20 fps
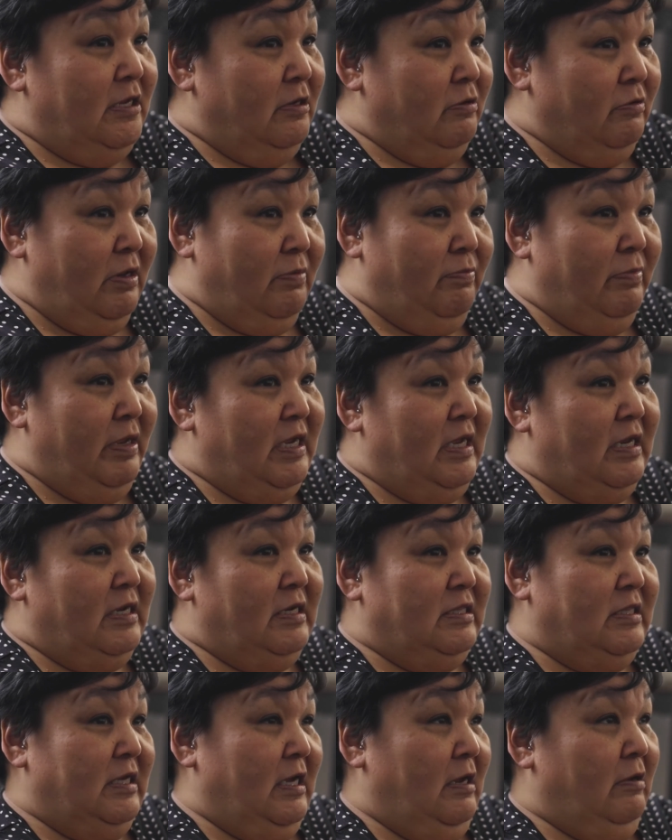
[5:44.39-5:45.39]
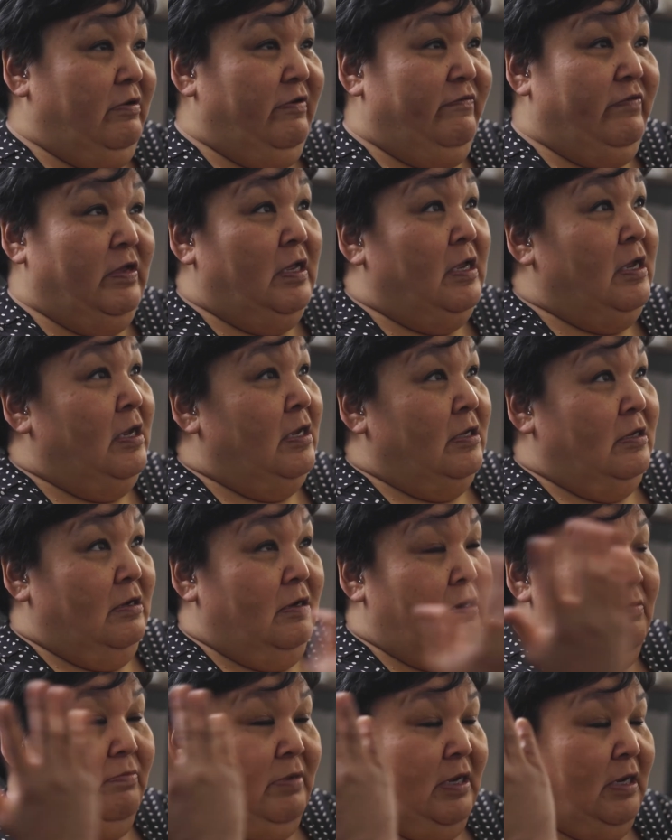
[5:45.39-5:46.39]
You can make anything out of it. You
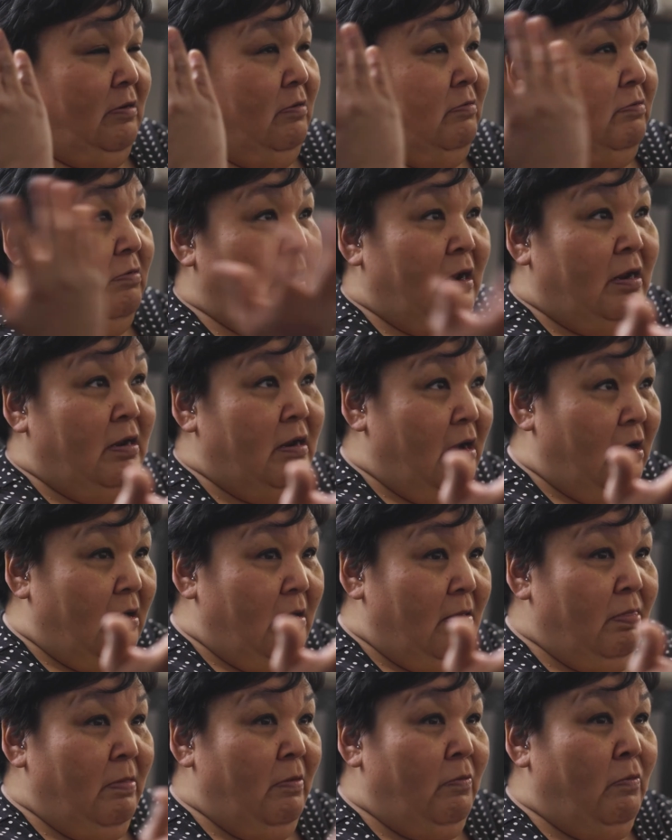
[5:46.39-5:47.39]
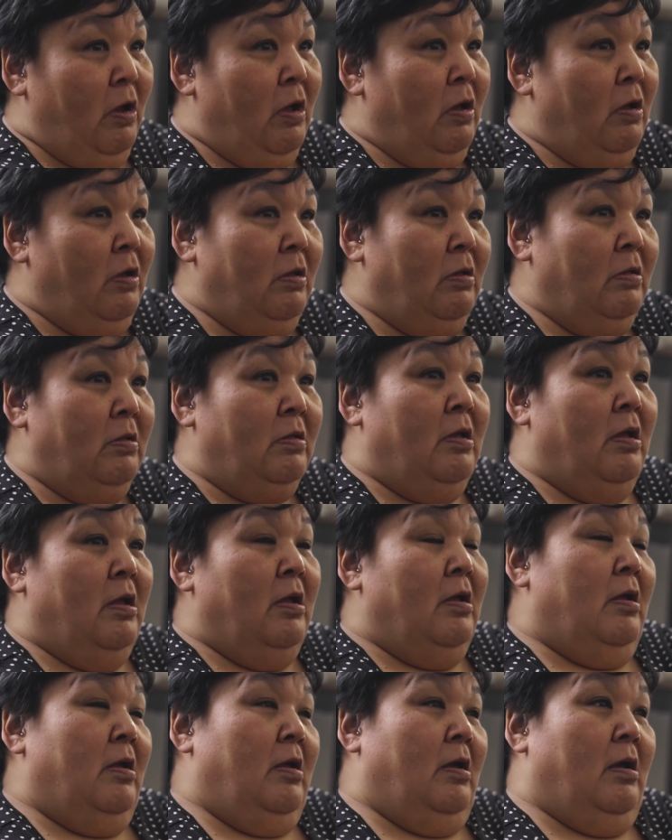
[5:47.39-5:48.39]
can make a rug on the wall.
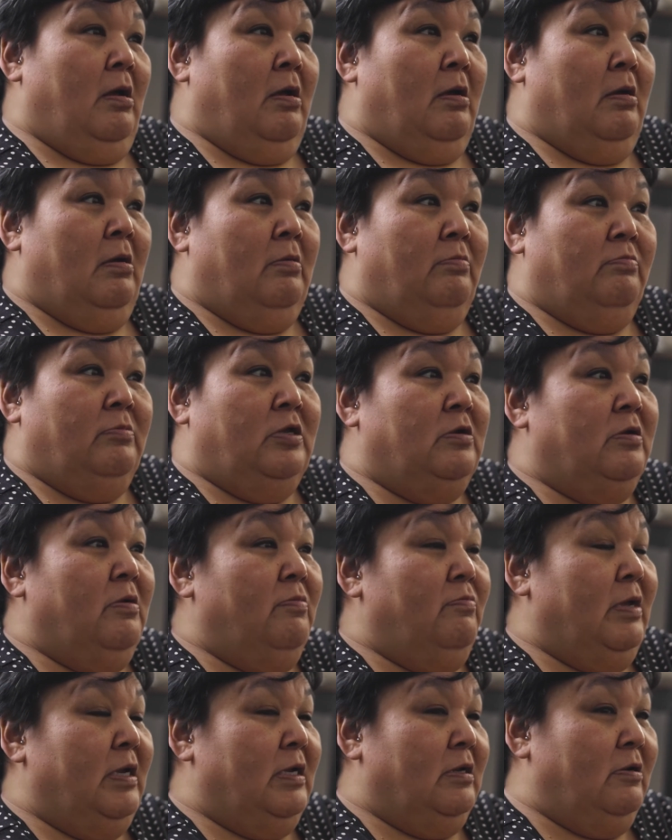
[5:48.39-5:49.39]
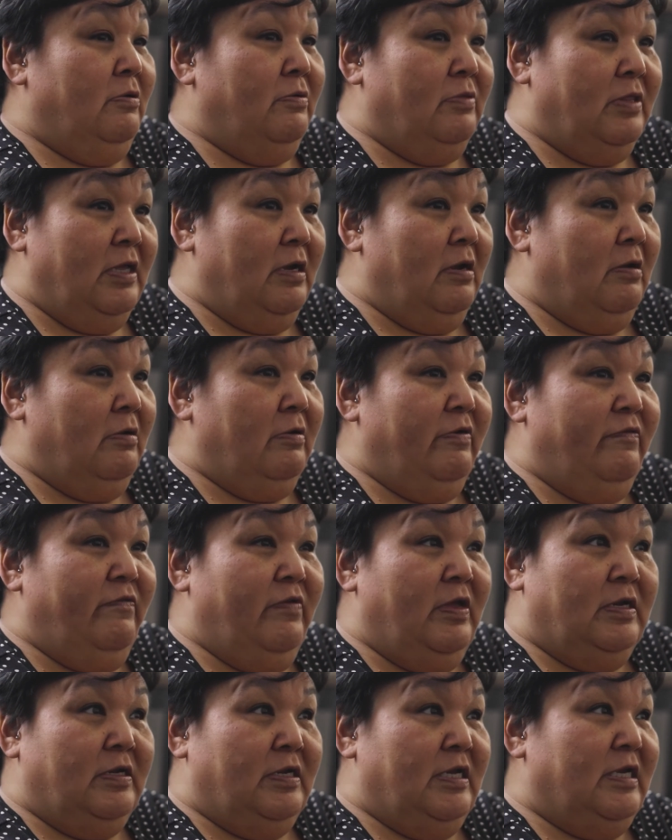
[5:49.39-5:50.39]
You can make clothing out of
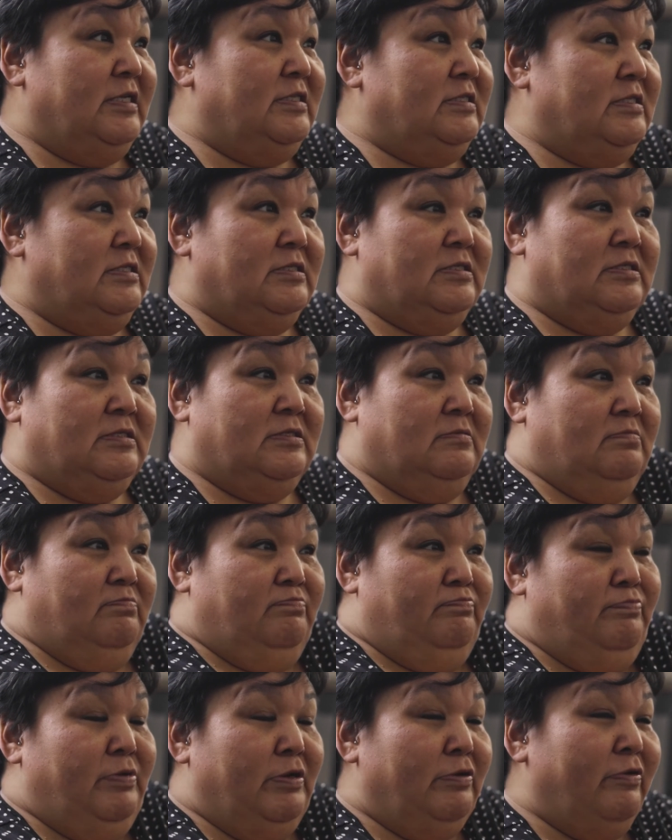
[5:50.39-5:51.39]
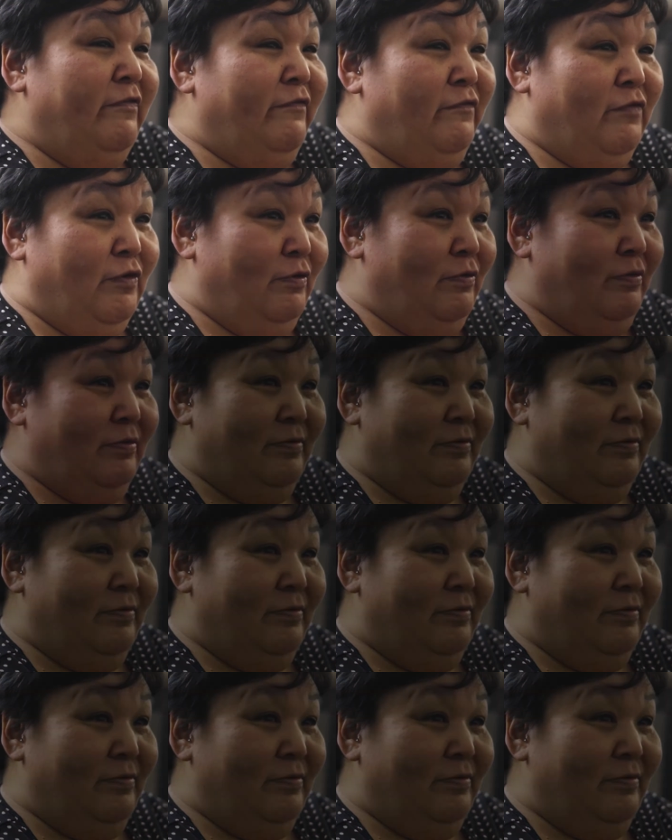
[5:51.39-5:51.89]
it. It's beautiful.